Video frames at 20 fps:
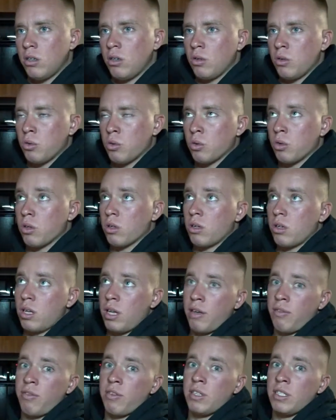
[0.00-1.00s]
Or
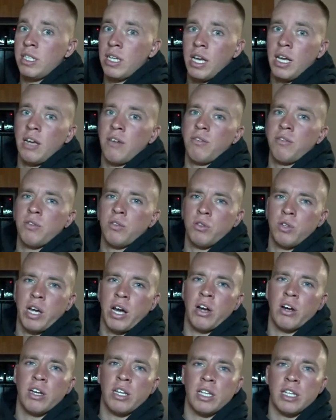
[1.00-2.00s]
if you're
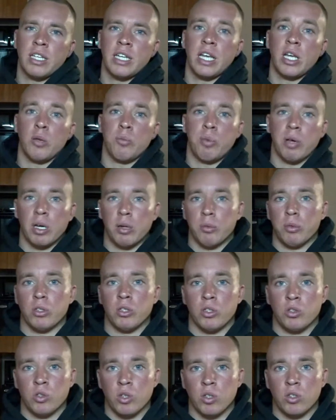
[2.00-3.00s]
counting the day you pick up with
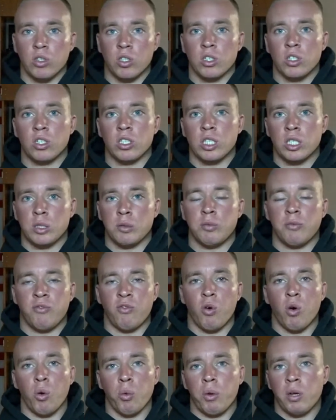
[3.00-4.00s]
your drill instructors, it's
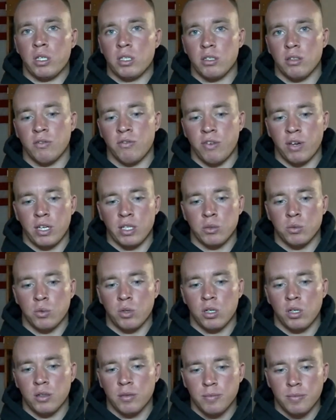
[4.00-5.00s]
4 weeks of phase
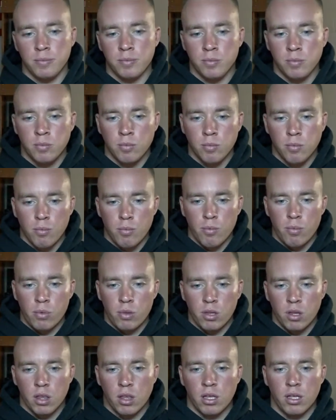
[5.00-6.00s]
1.
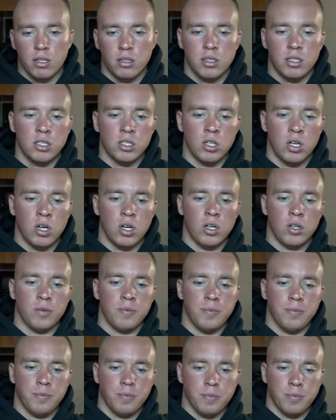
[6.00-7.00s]

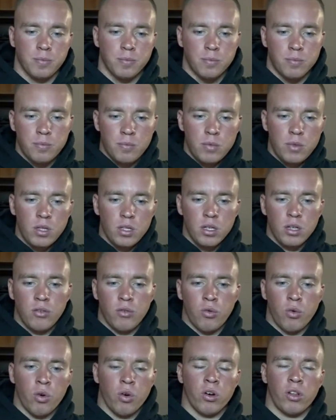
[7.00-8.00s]
So
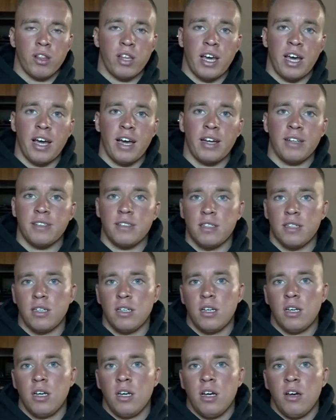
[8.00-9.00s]
for that,
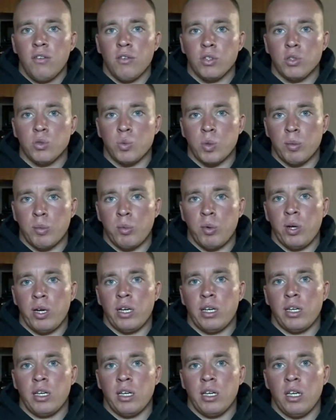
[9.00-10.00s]
for swim
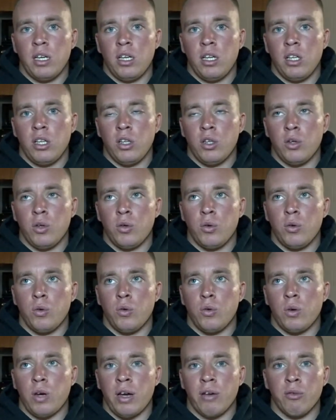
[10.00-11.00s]
week,
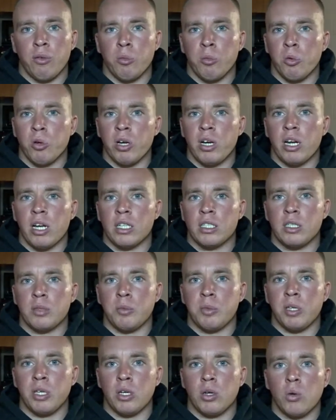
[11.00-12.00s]
every Marine has to
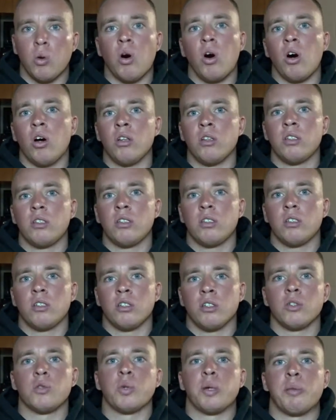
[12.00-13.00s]
be qualled
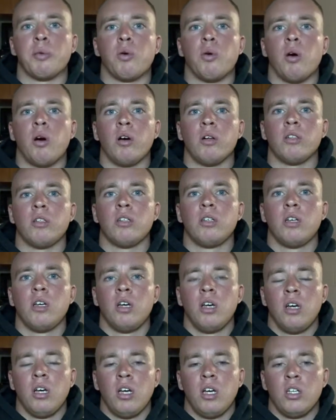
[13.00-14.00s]
or swim qualled.
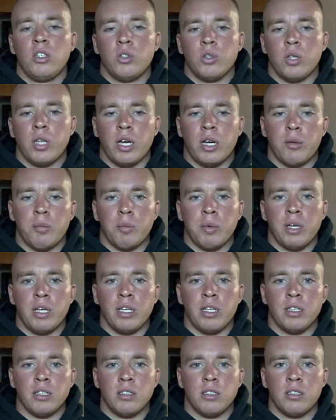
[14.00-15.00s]
So that
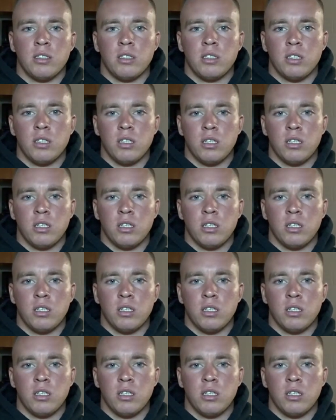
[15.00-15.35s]
means